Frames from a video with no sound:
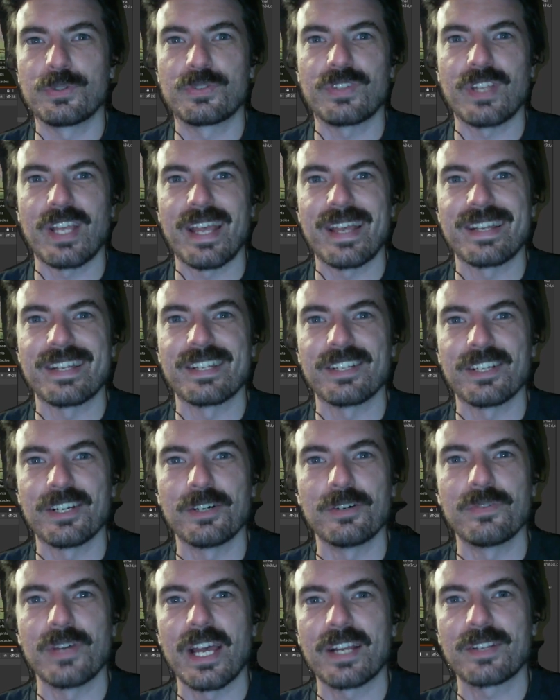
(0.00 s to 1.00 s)
edit
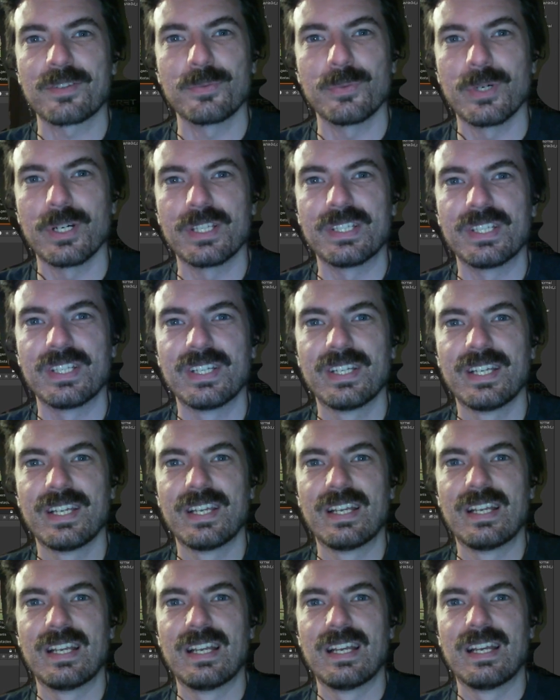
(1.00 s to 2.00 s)
of Act
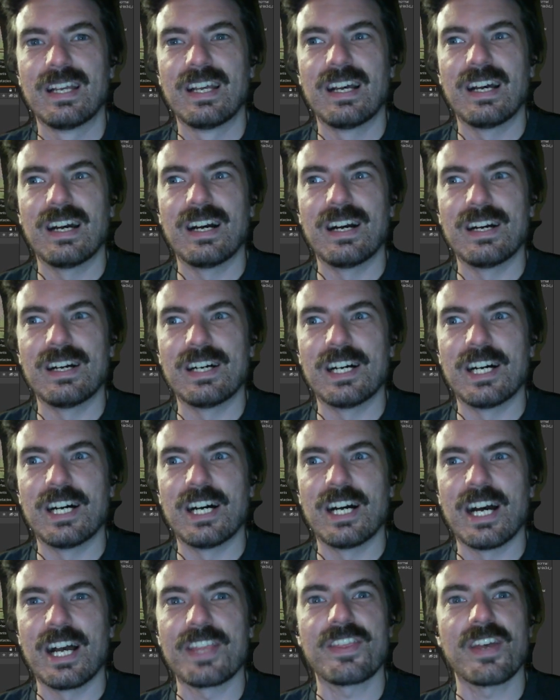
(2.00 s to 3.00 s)
1.
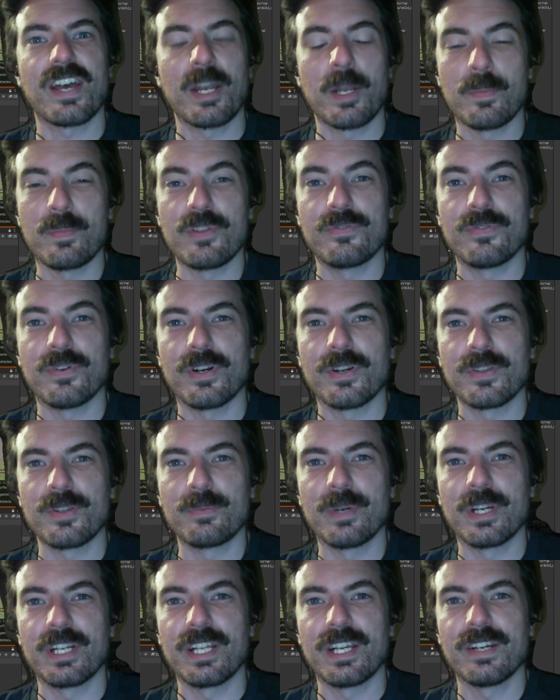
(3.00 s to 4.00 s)
I thought it'd be farther
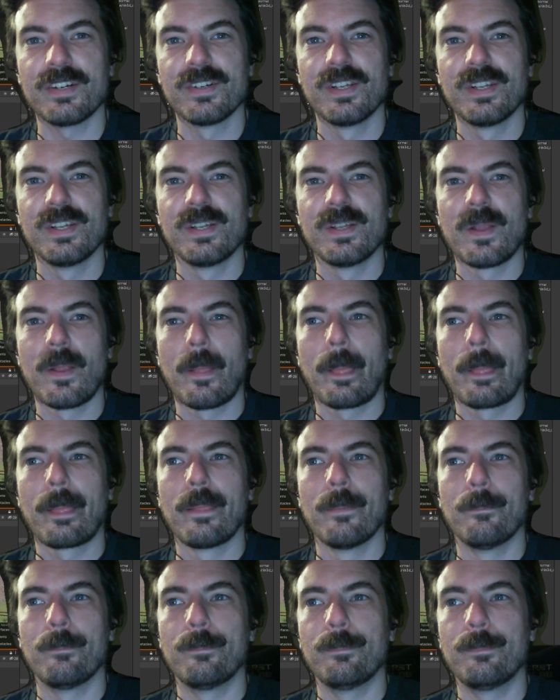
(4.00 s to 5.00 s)
by now,
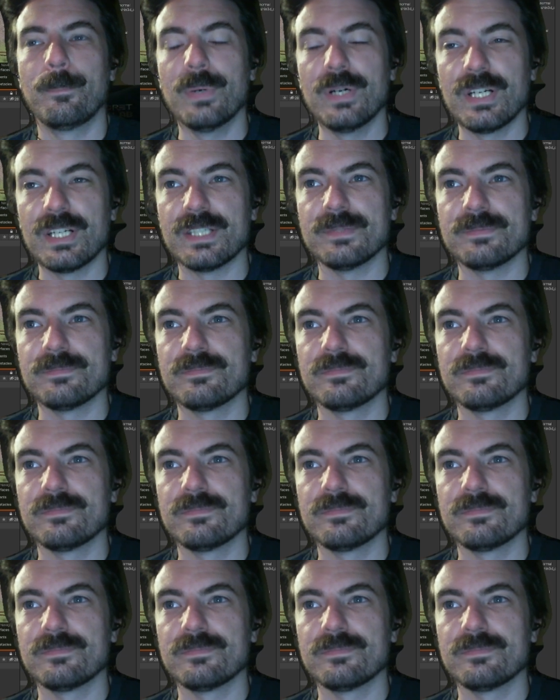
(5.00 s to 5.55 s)
but